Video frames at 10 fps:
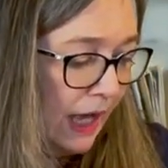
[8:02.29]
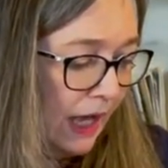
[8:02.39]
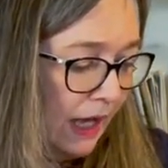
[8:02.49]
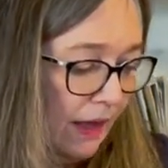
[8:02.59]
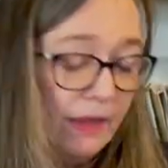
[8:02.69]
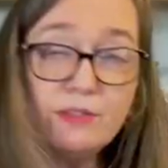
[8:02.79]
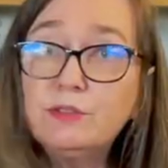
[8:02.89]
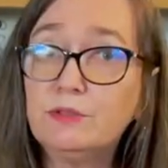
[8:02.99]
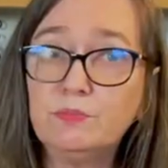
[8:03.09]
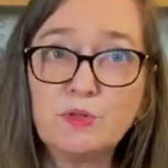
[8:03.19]
Uh, it
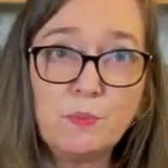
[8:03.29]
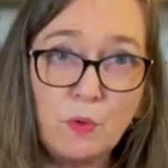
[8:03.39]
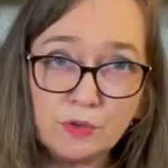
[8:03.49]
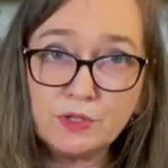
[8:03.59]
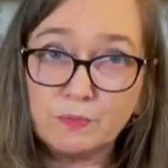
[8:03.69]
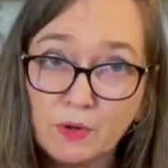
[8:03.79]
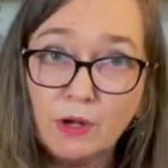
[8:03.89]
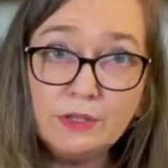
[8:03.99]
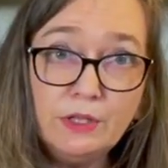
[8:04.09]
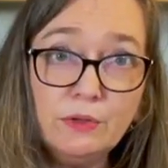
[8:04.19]
supports the
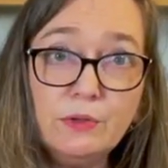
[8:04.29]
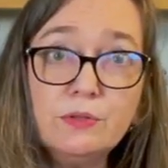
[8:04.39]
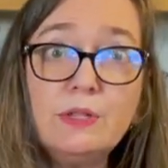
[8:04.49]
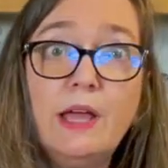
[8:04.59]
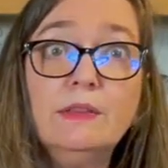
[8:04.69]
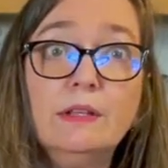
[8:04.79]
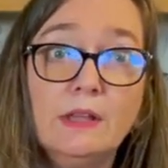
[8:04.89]
bronchioles and the